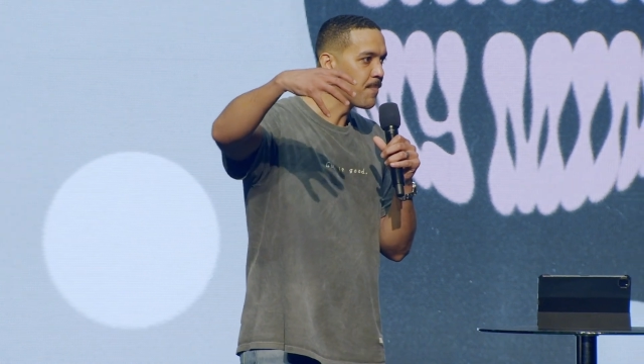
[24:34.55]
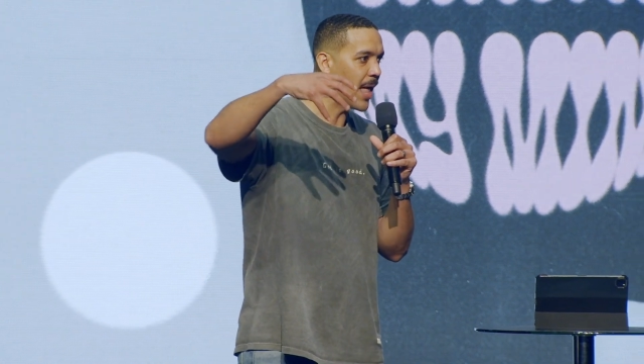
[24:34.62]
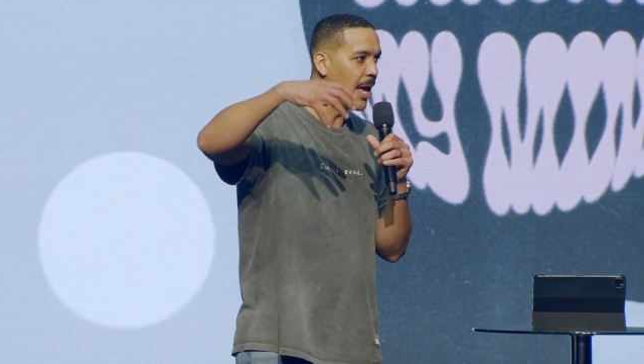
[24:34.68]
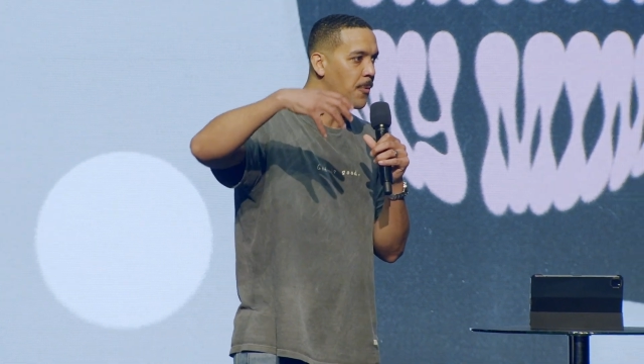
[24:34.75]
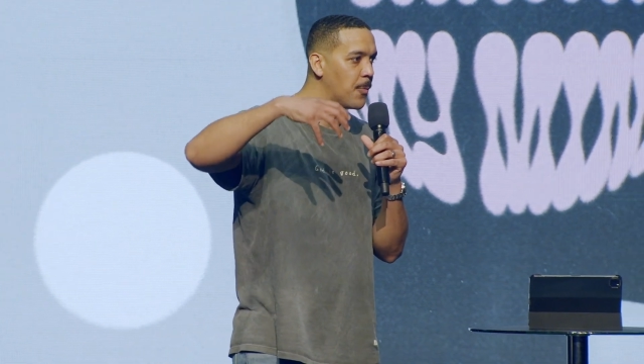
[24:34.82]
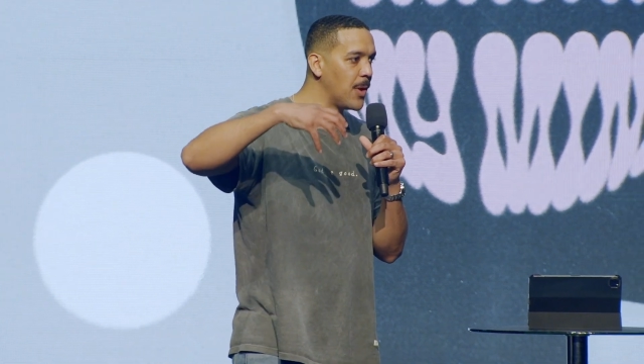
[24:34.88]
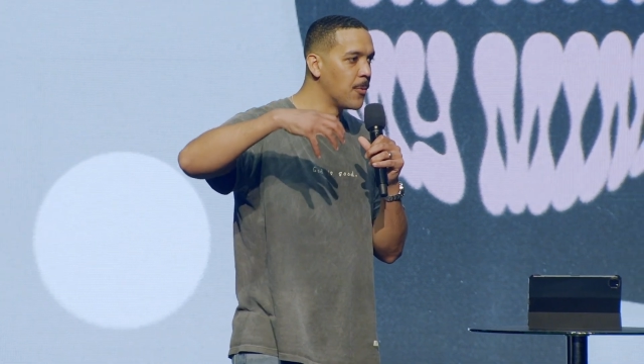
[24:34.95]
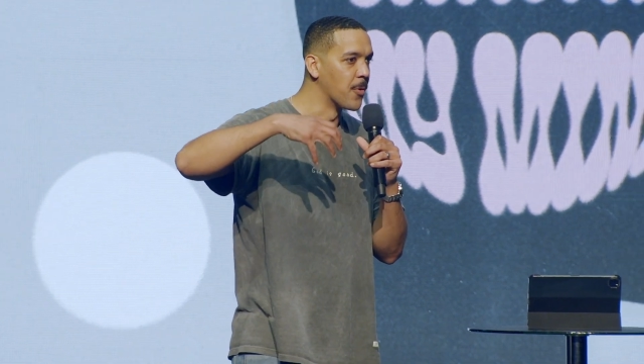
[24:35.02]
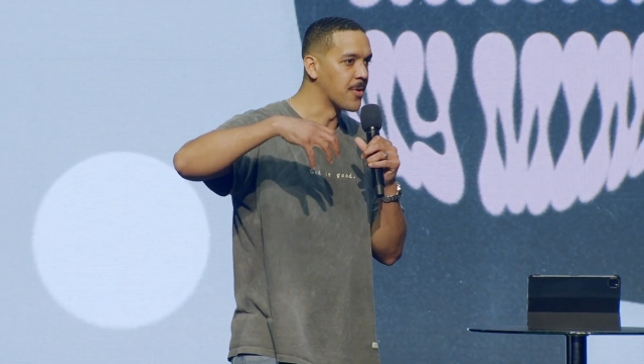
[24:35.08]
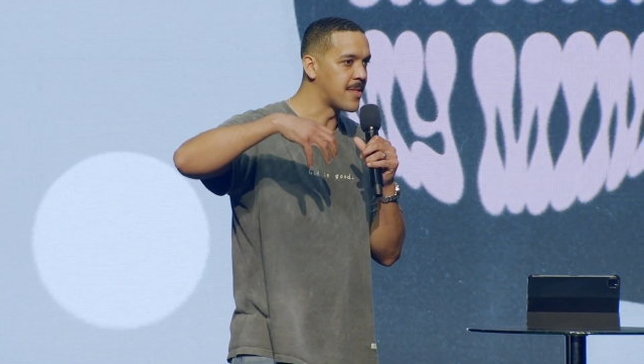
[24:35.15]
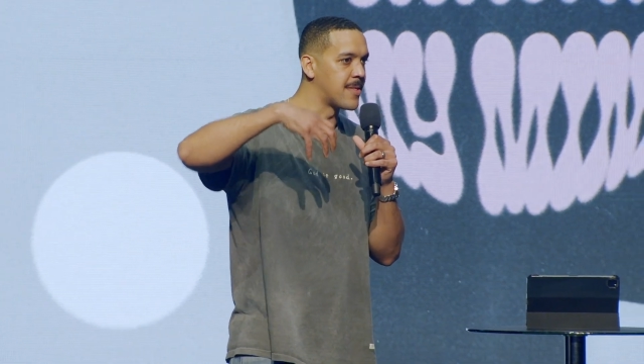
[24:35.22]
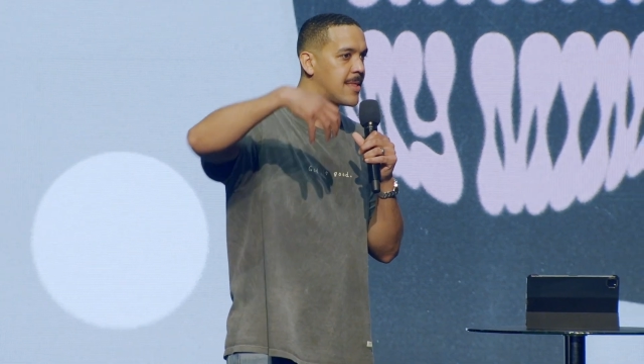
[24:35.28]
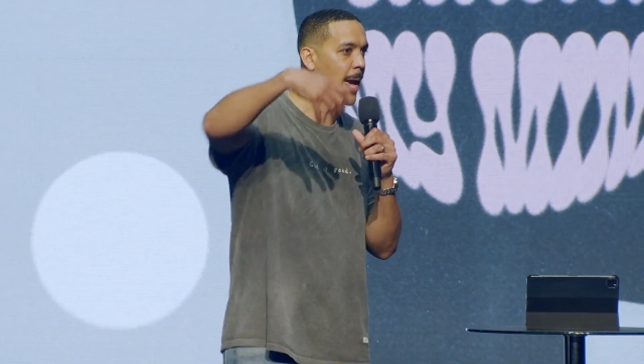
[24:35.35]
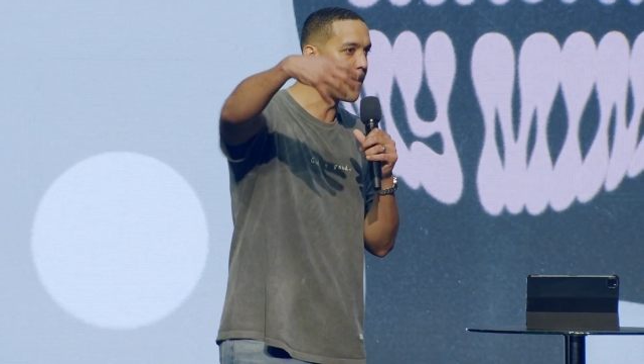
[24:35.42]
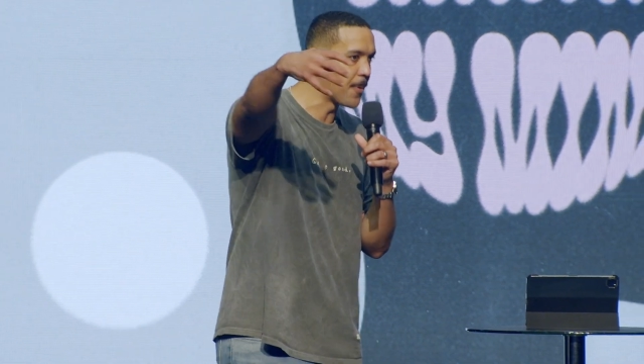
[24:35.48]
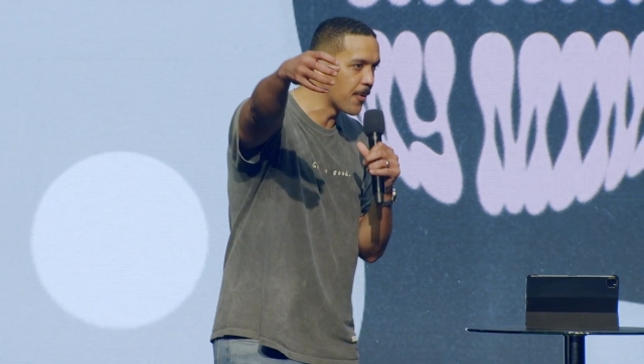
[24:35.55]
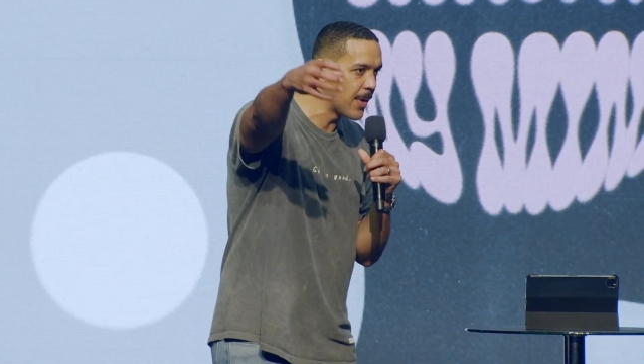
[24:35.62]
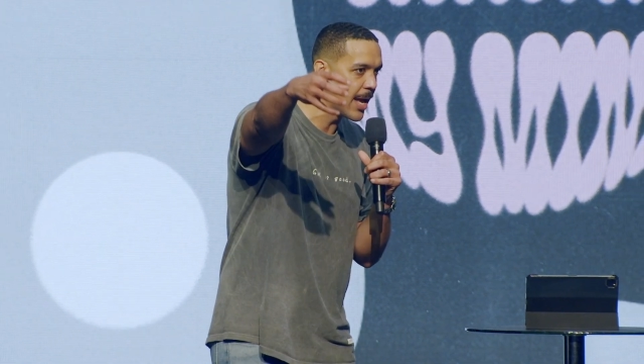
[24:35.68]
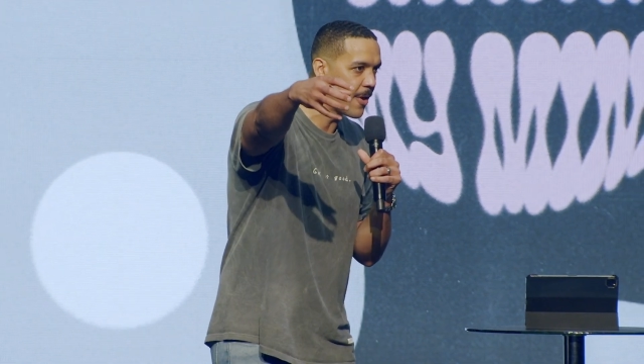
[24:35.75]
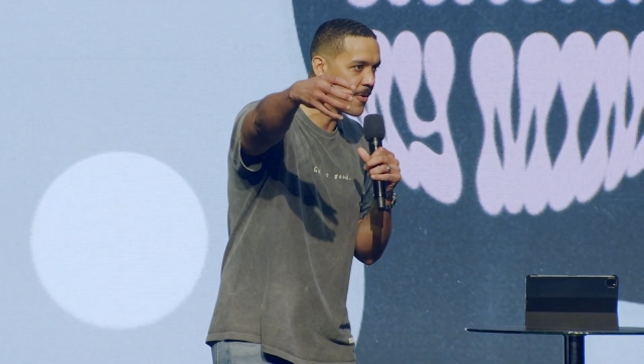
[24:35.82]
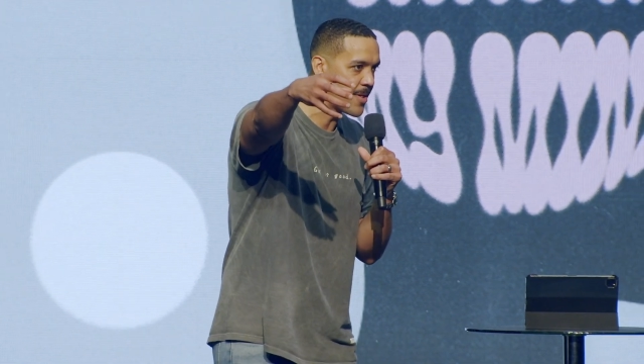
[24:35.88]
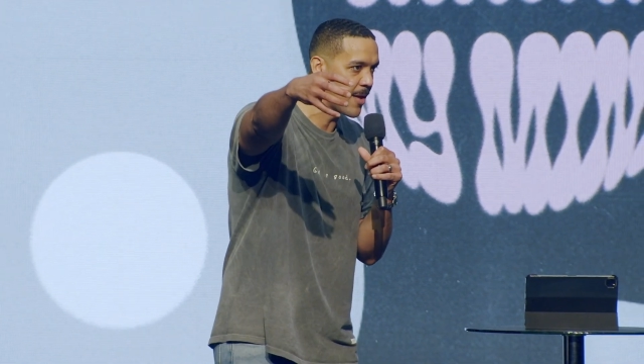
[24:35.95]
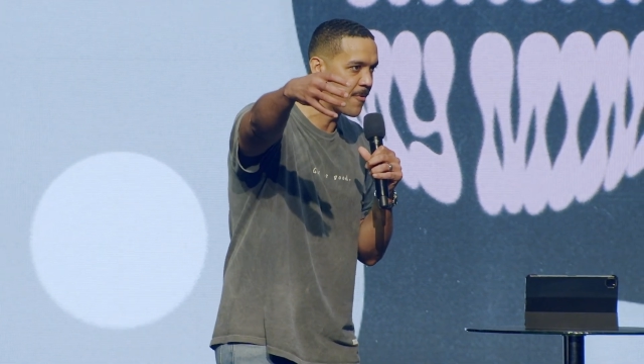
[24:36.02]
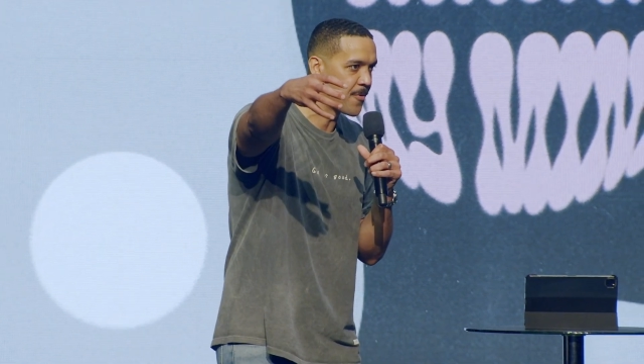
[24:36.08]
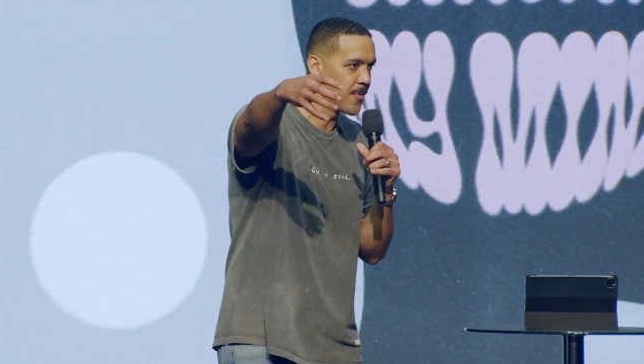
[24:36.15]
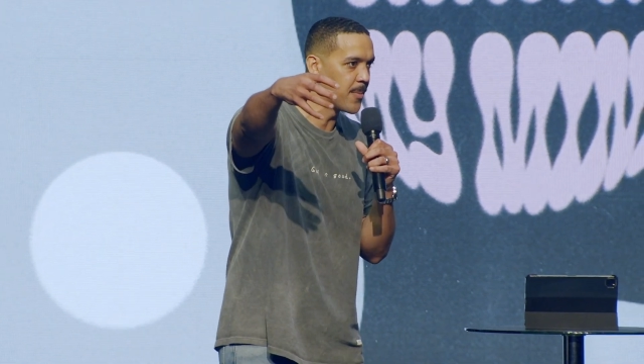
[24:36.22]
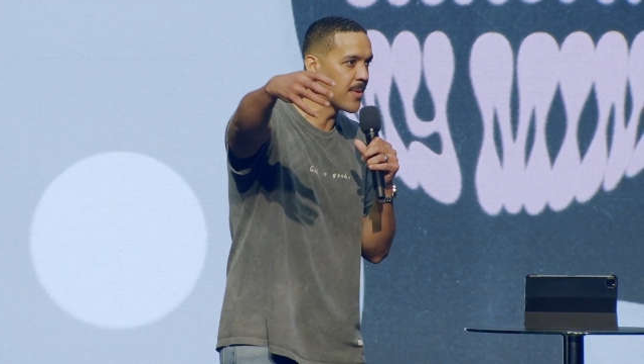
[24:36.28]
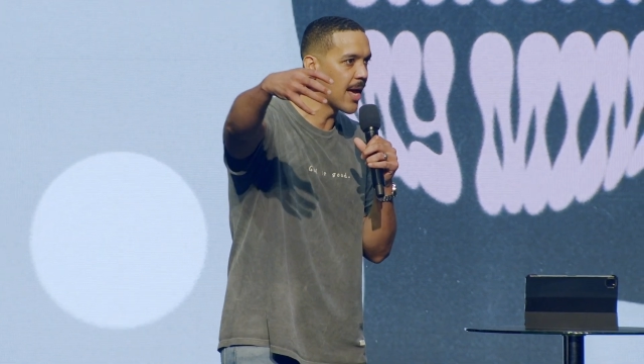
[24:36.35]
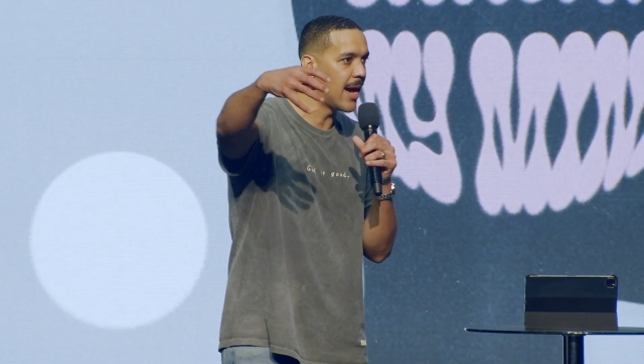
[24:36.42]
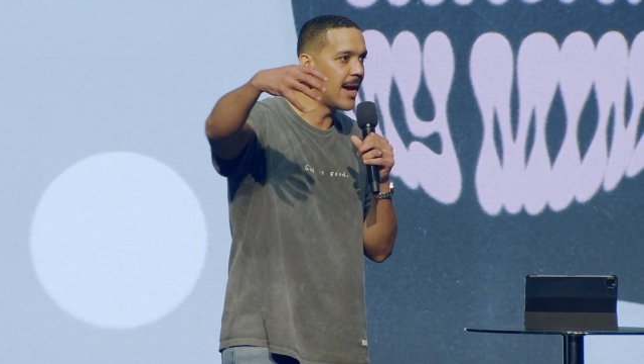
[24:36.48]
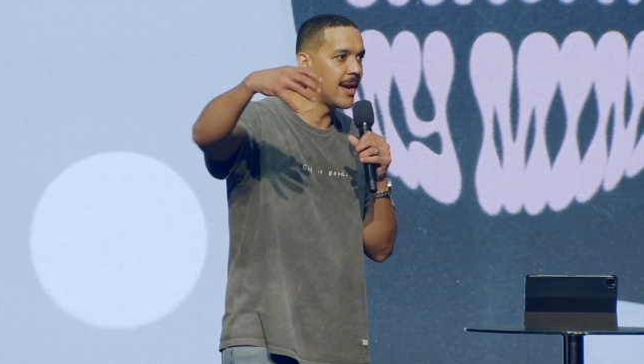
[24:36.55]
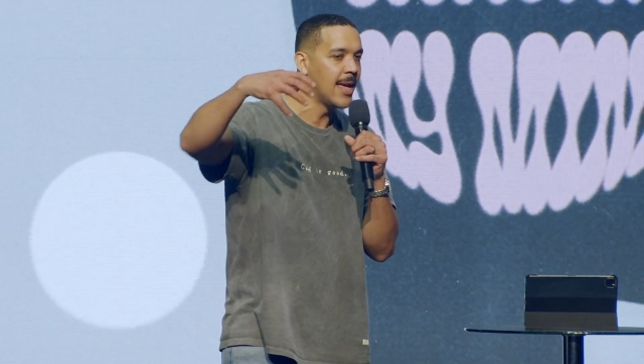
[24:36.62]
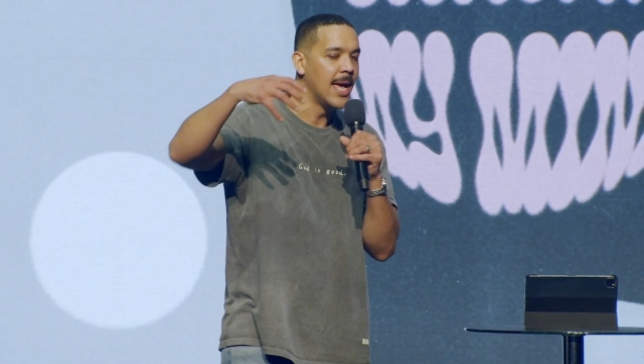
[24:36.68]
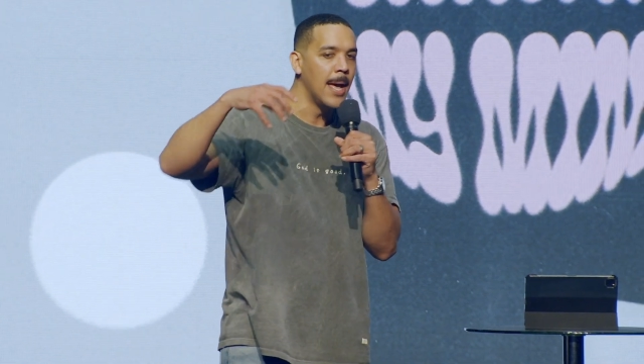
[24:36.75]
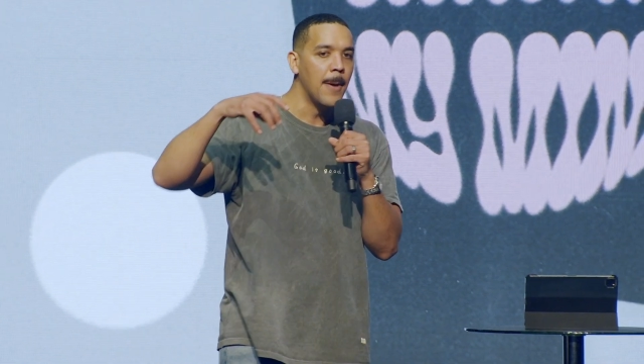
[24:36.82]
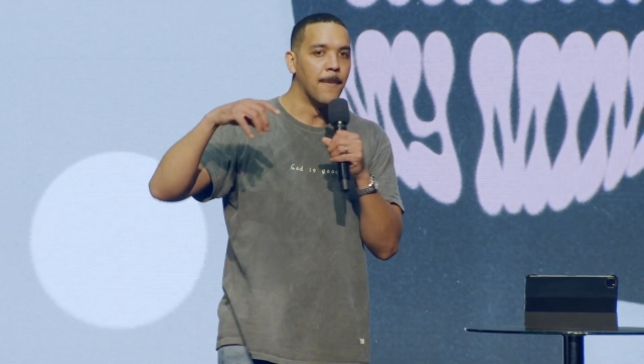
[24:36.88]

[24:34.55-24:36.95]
and we will separate ourselves from God.